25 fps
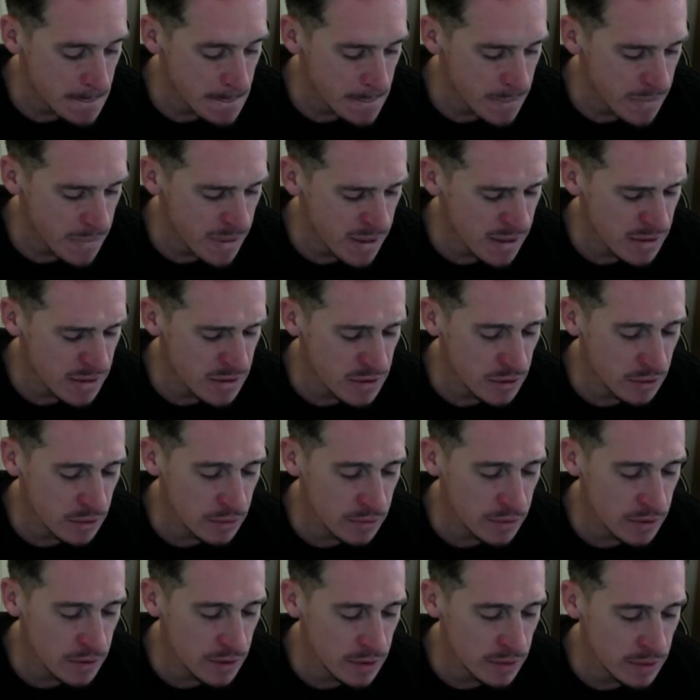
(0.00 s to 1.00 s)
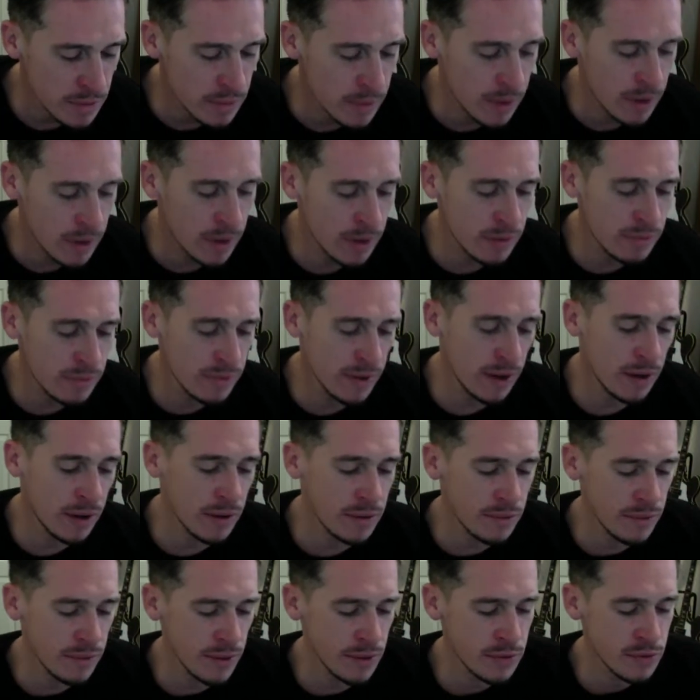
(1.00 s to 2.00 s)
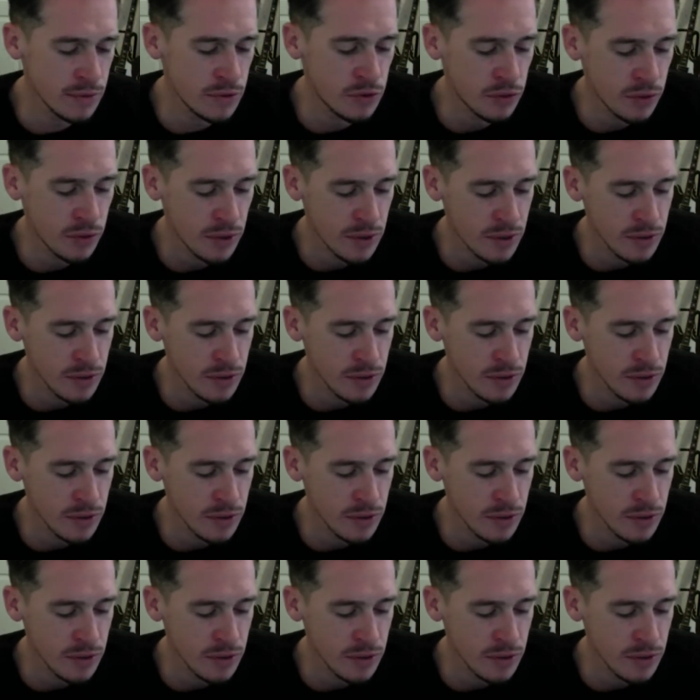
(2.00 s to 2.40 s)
He is. I'd rather try